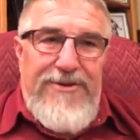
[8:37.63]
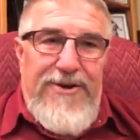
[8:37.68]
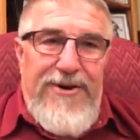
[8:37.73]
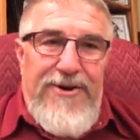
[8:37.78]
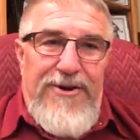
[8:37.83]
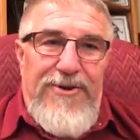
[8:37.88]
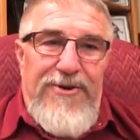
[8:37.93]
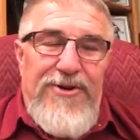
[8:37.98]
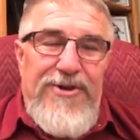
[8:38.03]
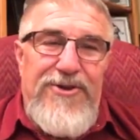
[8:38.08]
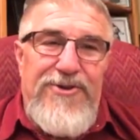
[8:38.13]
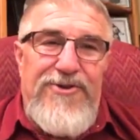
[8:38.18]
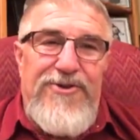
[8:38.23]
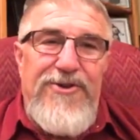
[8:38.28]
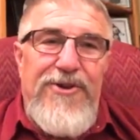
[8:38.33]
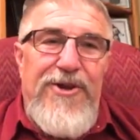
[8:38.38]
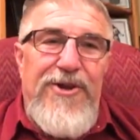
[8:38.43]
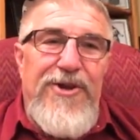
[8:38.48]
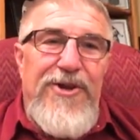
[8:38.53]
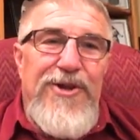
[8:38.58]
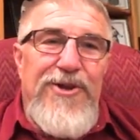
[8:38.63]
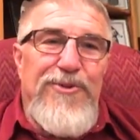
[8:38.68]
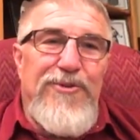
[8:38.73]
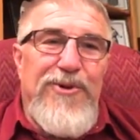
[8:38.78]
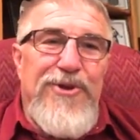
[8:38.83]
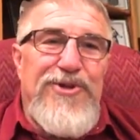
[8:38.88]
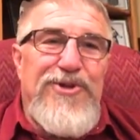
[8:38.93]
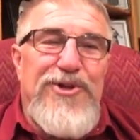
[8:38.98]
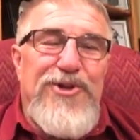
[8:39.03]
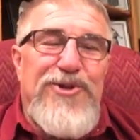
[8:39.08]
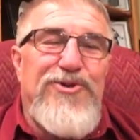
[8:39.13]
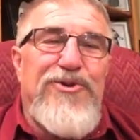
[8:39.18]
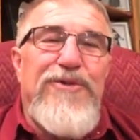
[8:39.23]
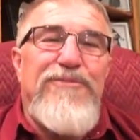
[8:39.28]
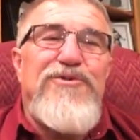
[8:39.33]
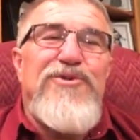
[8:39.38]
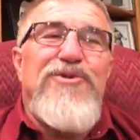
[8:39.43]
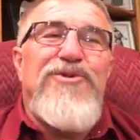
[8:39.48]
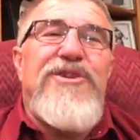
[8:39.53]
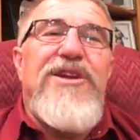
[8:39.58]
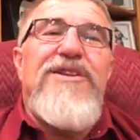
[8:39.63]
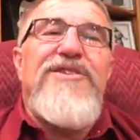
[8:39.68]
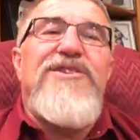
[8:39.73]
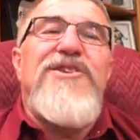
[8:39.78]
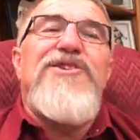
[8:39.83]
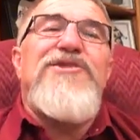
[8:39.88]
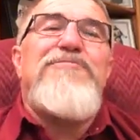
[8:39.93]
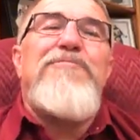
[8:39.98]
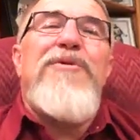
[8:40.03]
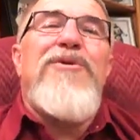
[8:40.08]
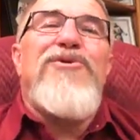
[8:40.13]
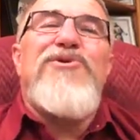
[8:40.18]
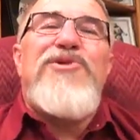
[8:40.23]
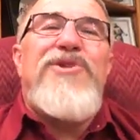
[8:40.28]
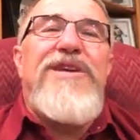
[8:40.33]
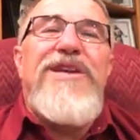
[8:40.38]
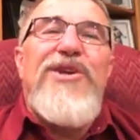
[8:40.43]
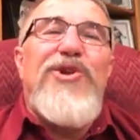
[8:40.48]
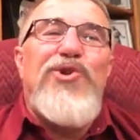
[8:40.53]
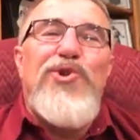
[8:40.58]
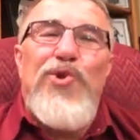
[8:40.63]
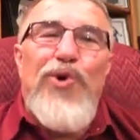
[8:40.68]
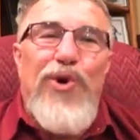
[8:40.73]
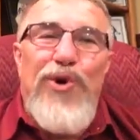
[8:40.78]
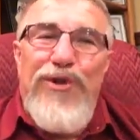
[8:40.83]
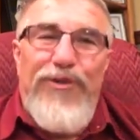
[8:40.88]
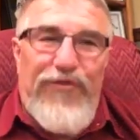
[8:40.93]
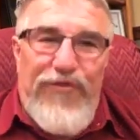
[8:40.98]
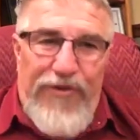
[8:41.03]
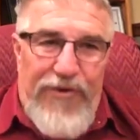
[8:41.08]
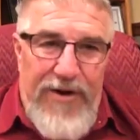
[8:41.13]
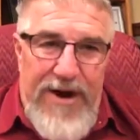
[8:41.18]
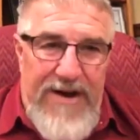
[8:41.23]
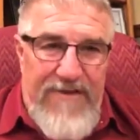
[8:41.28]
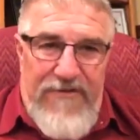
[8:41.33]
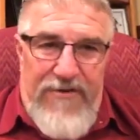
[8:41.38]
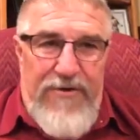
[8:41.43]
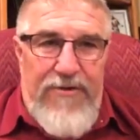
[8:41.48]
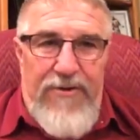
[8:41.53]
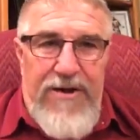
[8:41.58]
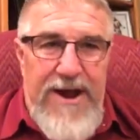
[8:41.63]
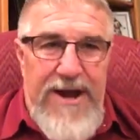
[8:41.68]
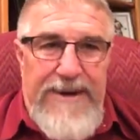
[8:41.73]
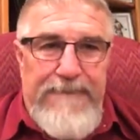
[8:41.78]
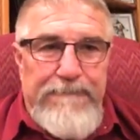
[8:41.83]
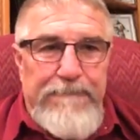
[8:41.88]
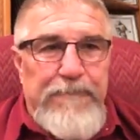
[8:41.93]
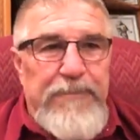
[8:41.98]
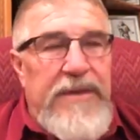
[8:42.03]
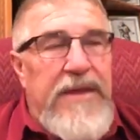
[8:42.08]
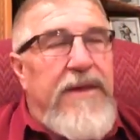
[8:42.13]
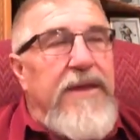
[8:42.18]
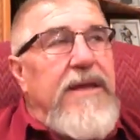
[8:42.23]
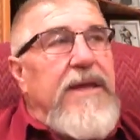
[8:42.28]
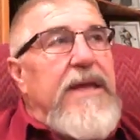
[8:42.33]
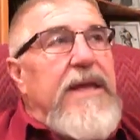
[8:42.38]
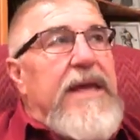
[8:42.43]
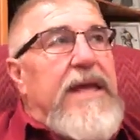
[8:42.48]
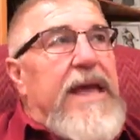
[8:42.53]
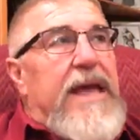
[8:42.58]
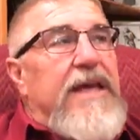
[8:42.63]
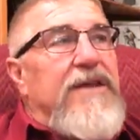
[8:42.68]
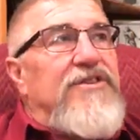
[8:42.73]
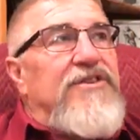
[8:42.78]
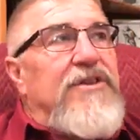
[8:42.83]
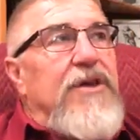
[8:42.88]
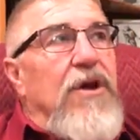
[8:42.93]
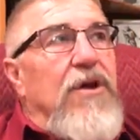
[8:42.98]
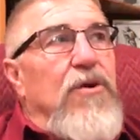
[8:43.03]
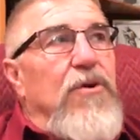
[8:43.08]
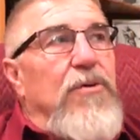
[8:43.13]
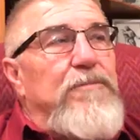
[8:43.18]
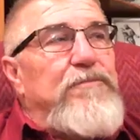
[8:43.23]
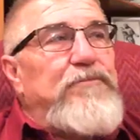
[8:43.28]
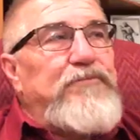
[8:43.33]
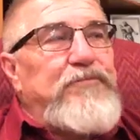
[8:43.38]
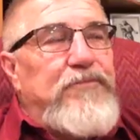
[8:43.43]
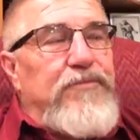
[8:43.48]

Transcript: You know, his, what's the scripture says, his mercy endureth forever, right? And so